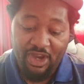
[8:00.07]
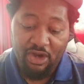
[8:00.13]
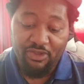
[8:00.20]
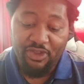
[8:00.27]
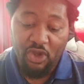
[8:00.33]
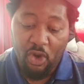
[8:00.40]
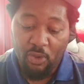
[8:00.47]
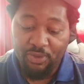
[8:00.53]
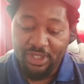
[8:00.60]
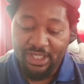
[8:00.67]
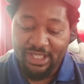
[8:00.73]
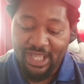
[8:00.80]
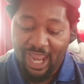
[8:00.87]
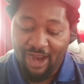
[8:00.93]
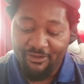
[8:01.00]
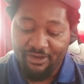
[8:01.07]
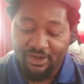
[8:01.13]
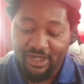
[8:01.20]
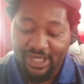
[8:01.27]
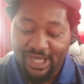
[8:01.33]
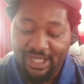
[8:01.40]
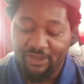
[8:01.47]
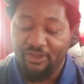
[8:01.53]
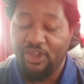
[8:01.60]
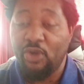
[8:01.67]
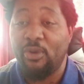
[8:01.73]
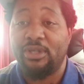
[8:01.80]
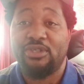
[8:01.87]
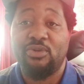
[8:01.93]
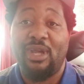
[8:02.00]
are the only carrier in the
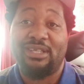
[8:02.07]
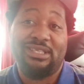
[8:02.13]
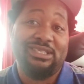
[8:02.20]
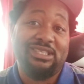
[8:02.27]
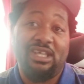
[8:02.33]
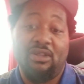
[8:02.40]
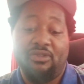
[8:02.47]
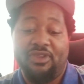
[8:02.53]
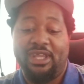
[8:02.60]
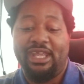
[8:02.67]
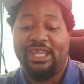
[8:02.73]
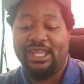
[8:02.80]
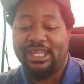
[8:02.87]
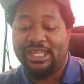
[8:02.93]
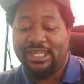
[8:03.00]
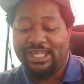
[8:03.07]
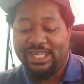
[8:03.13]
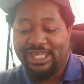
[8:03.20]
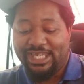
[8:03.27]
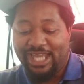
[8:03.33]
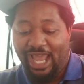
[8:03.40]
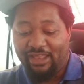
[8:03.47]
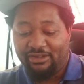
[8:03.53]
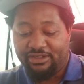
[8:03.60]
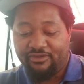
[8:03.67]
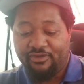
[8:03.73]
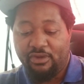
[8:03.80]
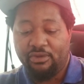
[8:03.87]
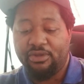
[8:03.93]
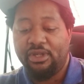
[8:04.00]
US to actually sell the Galaxy
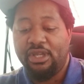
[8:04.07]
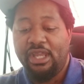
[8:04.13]
Fold?